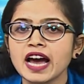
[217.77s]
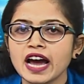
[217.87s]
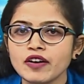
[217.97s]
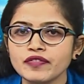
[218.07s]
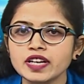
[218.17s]

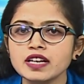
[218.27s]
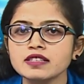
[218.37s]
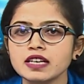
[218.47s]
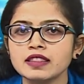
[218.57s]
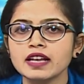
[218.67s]
FTS
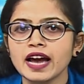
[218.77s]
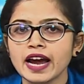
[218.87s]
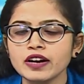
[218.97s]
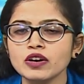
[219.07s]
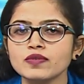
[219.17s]
in the
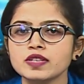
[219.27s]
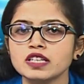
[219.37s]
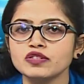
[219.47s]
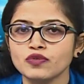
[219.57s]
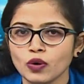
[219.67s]
hand of
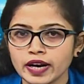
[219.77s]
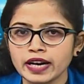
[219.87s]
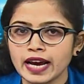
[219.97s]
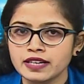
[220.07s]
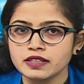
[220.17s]
such
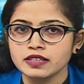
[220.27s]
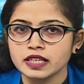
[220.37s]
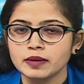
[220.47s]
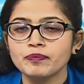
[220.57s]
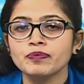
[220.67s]
foreign entity.